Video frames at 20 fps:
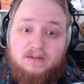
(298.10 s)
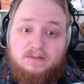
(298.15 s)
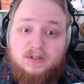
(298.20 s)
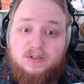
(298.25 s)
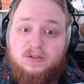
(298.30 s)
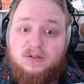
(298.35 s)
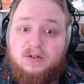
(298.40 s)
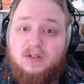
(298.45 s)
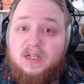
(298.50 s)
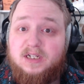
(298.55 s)
to
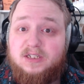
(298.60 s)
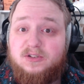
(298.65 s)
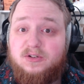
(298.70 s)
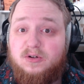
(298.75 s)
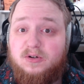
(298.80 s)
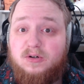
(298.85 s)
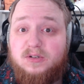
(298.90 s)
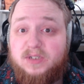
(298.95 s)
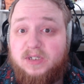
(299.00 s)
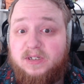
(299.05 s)
drill extra
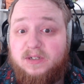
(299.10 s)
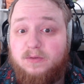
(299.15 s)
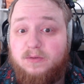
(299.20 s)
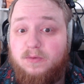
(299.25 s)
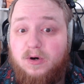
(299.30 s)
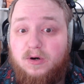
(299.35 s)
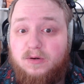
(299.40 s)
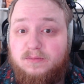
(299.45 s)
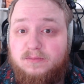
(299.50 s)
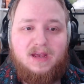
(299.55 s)
holes into the
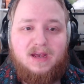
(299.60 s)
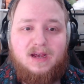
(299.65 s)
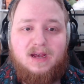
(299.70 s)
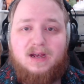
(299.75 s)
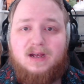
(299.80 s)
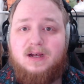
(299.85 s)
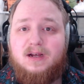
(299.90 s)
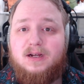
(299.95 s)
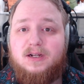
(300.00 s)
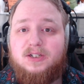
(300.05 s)
wall.
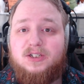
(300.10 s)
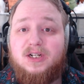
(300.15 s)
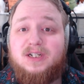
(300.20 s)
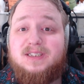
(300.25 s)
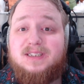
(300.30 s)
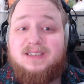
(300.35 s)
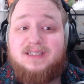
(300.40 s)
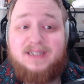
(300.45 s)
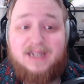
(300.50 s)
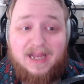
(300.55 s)

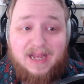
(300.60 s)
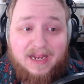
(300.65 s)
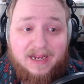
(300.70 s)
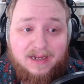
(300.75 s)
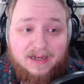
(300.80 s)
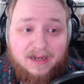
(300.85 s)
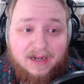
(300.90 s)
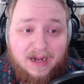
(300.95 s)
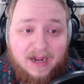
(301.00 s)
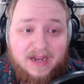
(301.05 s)
Just today,
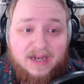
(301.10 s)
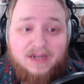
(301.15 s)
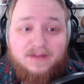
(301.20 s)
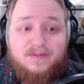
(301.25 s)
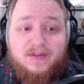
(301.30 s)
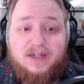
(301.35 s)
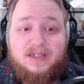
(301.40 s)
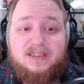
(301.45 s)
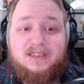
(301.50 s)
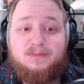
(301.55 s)
I had to
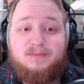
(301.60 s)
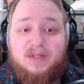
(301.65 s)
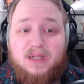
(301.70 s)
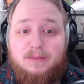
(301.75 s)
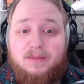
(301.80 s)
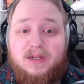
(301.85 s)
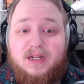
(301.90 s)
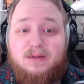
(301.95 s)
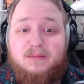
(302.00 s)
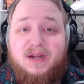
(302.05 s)
fix some
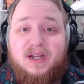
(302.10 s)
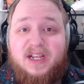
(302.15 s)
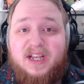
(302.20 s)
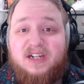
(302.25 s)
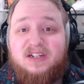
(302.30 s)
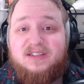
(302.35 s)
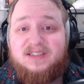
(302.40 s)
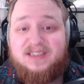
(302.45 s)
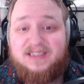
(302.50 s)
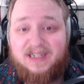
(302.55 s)
plumbing on my
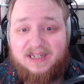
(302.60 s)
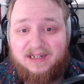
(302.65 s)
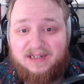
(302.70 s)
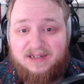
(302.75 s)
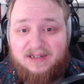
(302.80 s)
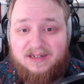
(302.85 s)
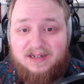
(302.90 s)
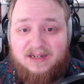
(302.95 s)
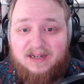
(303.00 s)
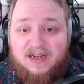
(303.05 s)
kitchen sink,
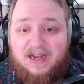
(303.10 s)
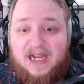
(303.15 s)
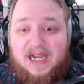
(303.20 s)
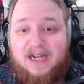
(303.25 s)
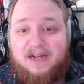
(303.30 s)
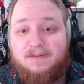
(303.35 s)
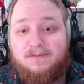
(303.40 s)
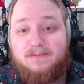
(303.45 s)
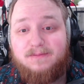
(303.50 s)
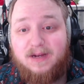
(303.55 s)

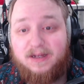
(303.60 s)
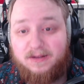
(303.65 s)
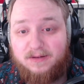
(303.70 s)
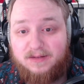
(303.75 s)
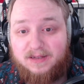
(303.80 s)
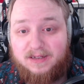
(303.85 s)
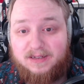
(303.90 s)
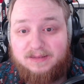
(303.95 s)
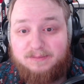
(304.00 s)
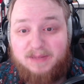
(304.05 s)
and rather
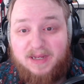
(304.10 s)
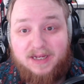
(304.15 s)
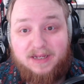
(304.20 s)
than make